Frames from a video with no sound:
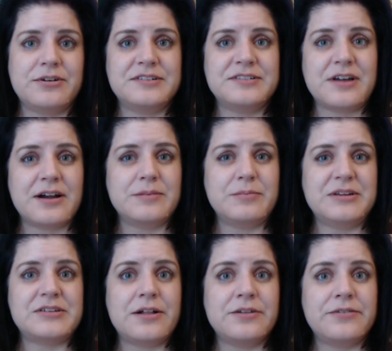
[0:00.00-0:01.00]
is not going to be
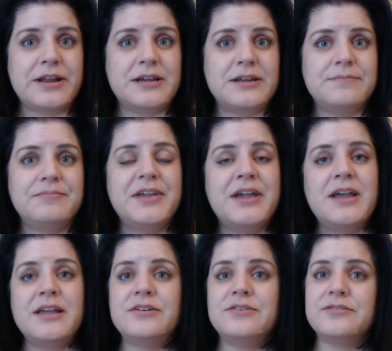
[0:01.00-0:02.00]
tolerated.
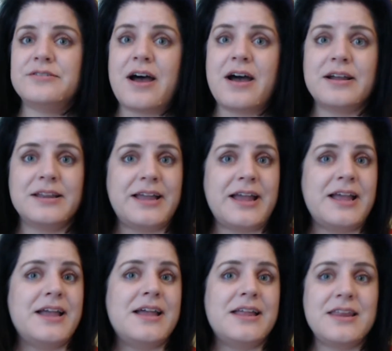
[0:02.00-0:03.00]
You're not going to
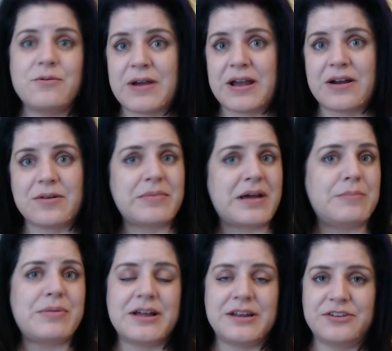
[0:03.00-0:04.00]
get anywhere by
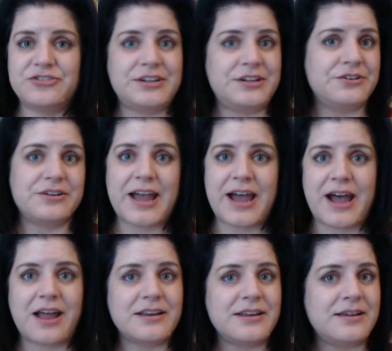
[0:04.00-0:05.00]
punishing your
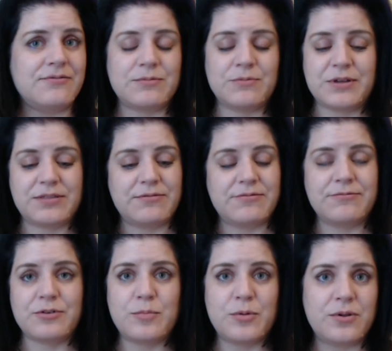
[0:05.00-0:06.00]
cat, even with
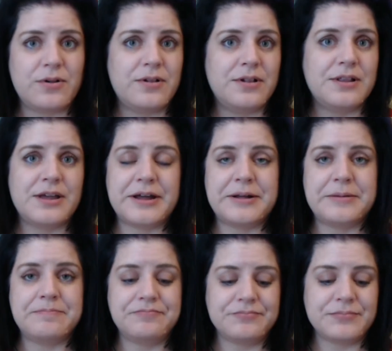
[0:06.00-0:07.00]
verbal
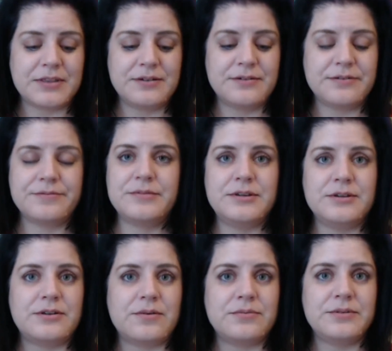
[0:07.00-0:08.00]

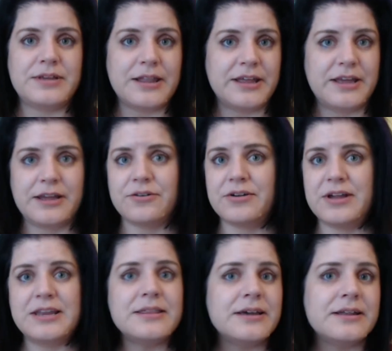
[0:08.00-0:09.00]
yelling or
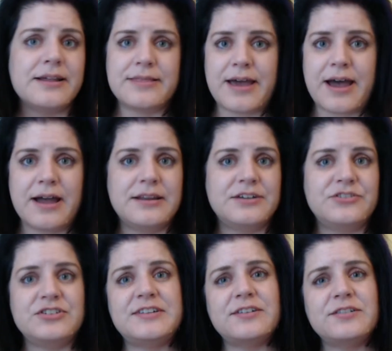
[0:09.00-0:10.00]
anything like that. It
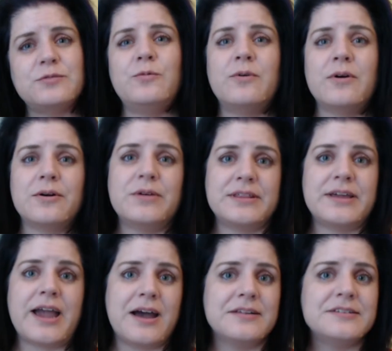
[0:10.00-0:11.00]
just doesn't work with
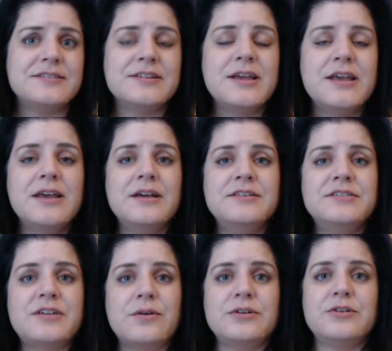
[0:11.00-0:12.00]
cats.
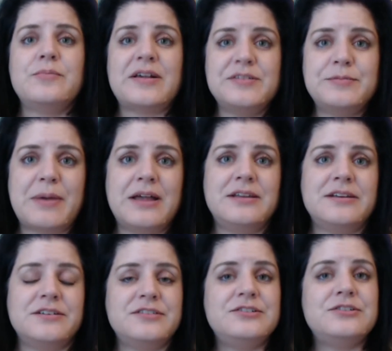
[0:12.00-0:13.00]
So your best bet
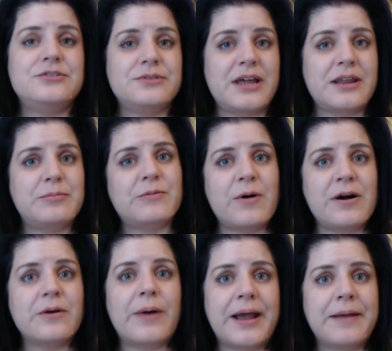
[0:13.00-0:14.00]
is to get up and
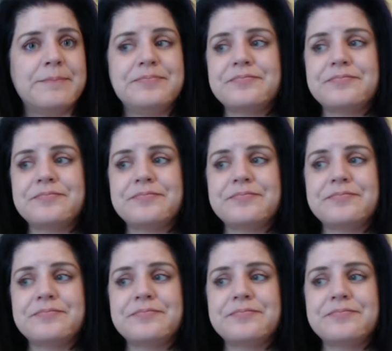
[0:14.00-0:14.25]
walk away.